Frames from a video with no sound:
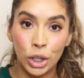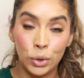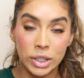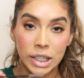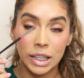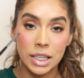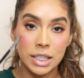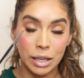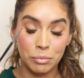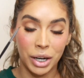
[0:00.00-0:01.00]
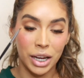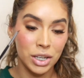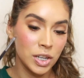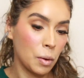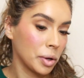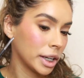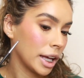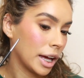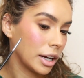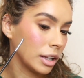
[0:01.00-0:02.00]
Using the same brush, I'm going
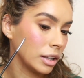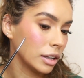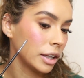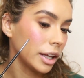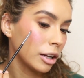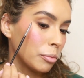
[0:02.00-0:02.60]
to add a little